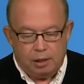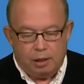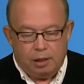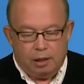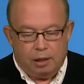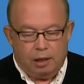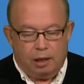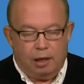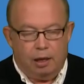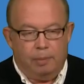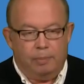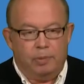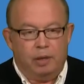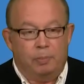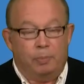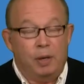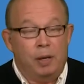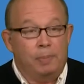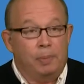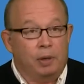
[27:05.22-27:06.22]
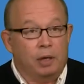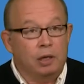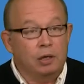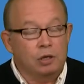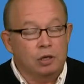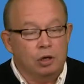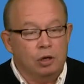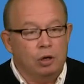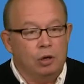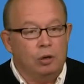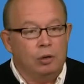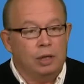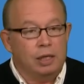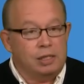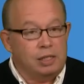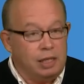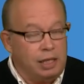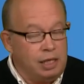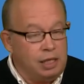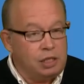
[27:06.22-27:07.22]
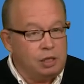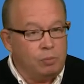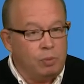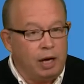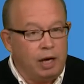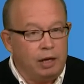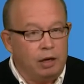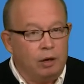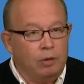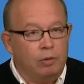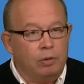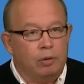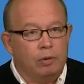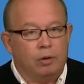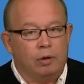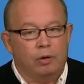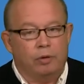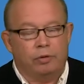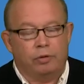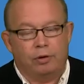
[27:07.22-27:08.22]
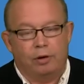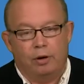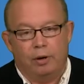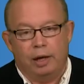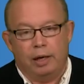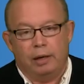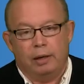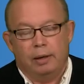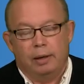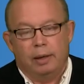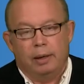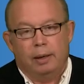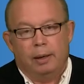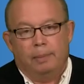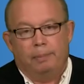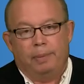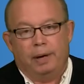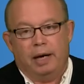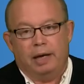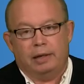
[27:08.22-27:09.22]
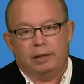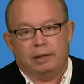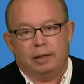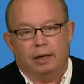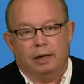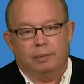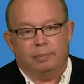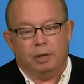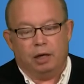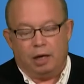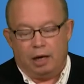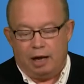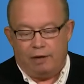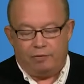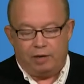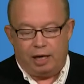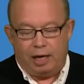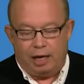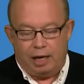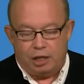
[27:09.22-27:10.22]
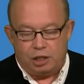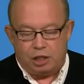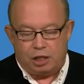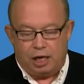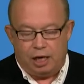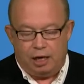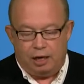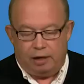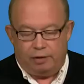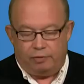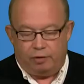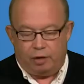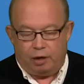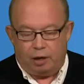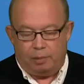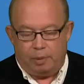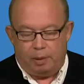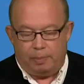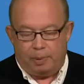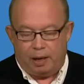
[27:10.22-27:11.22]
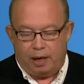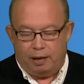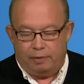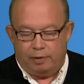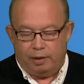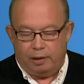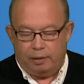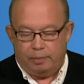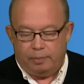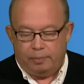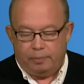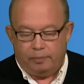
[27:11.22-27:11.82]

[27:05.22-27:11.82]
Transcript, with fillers: um, that people can do that's an easy way to go, go through it, but uh, they're going to have to get educated if they're going to be part of it.